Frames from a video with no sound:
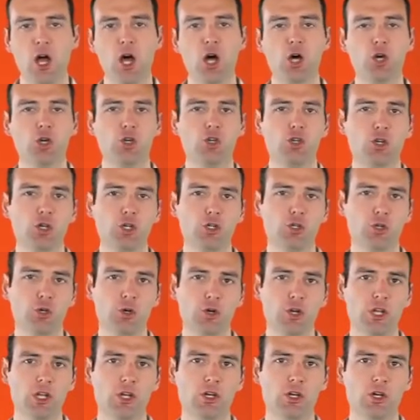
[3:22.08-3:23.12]
Good
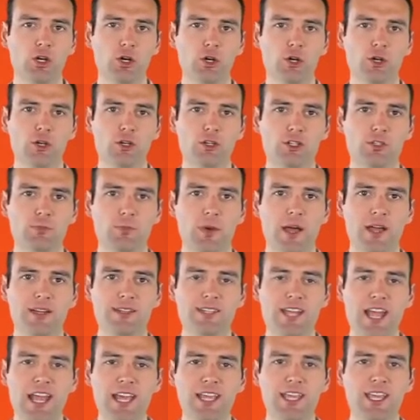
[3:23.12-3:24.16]
learning occurs by
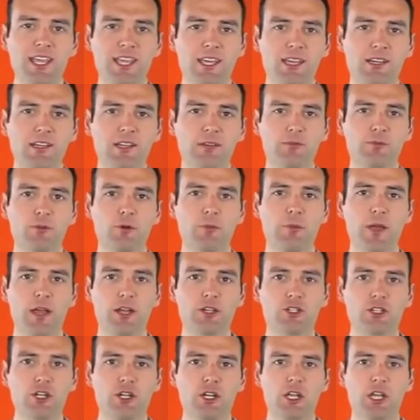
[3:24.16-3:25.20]
taking in
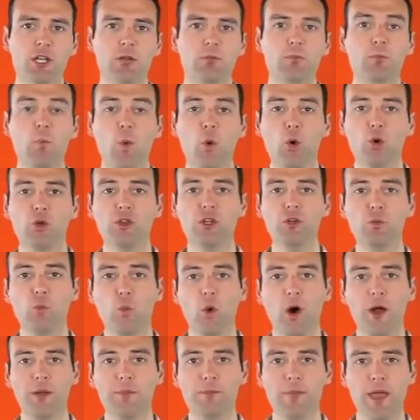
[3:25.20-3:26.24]
information in more than
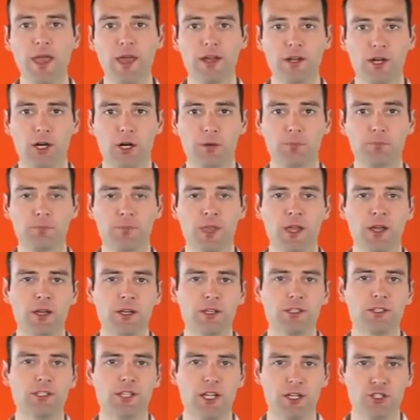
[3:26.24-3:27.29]
one manner,
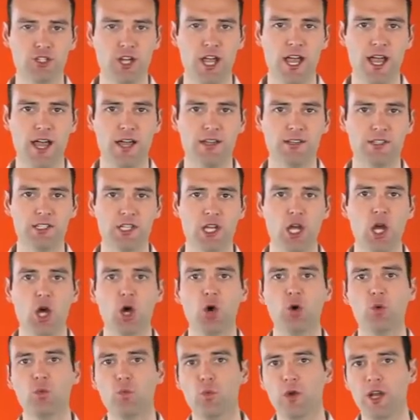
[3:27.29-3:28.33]
such as
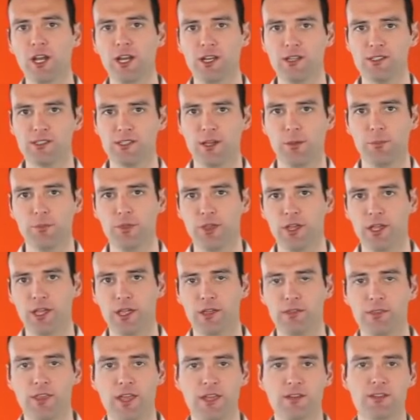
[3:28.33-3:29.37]
reading something,
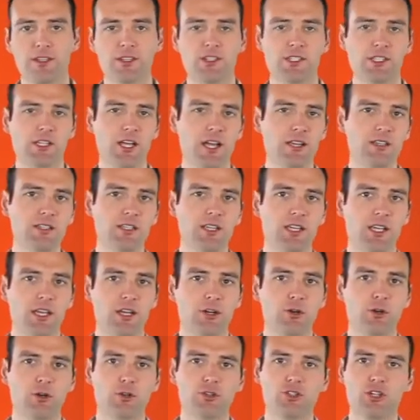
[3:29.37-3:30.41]
then discussing
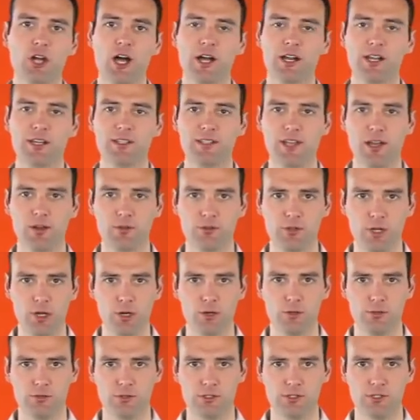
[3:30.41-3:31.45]
it or jotting down
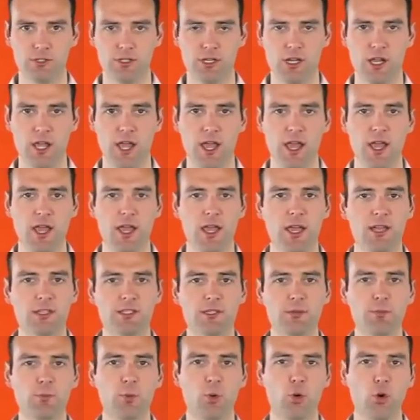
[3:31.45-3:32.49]
notes. It's
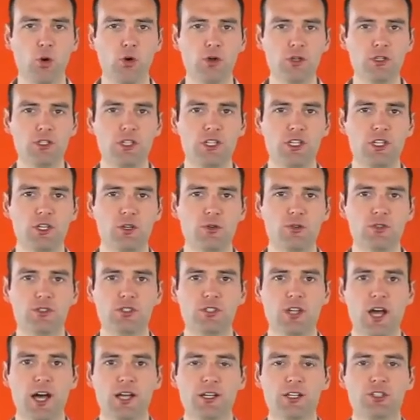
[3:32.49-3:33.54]
important to use
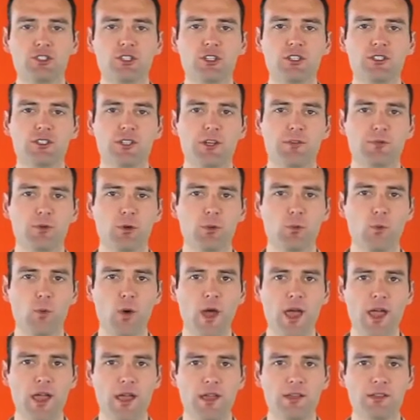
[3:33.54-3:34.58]
knowledge in different
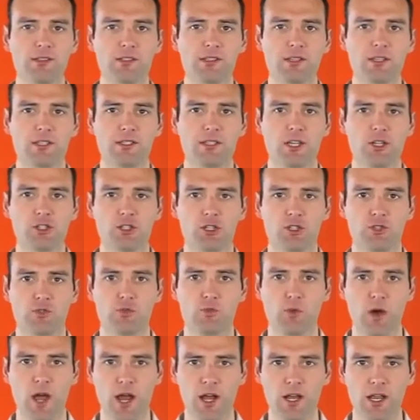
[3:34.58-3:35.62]
ways, such as
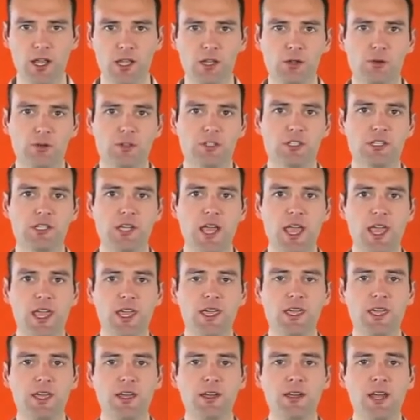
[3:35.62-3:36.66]
writing or
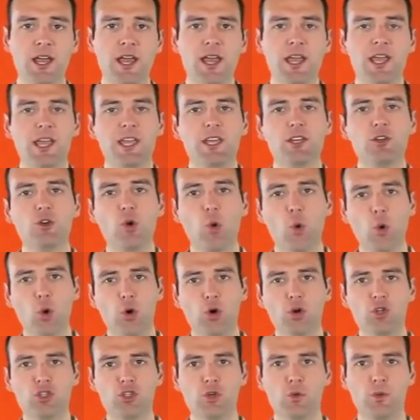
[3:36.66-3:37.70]
saying it, in
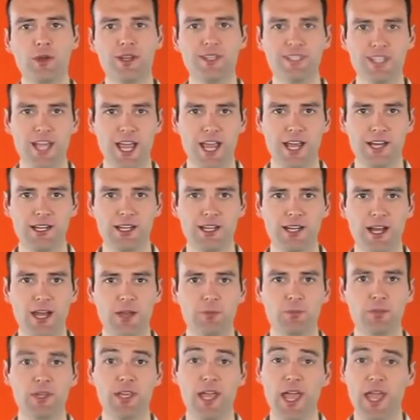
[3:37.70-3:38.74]
order to retain it
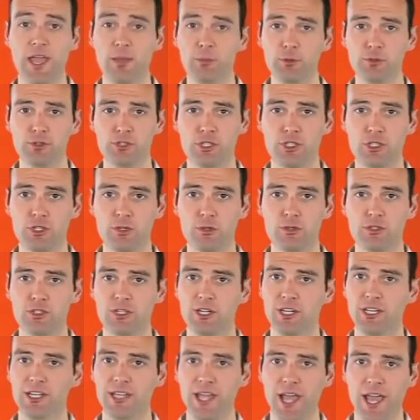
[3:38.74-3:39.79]
and be able to use it
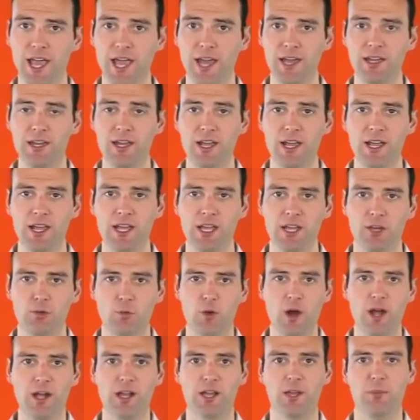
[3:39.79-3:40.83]
again in
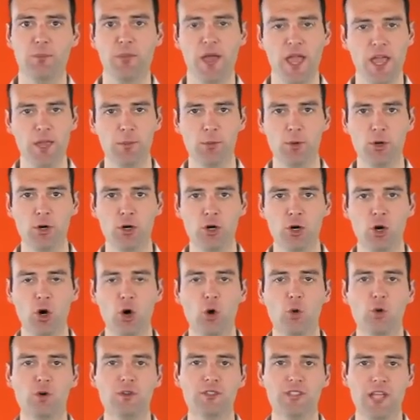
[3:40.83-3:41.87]
writing a paper
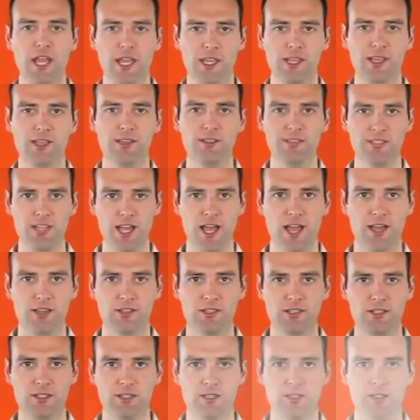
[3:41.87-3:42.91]
or taking a
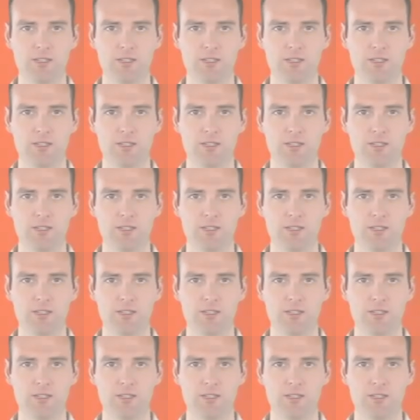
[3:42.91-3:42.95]
test.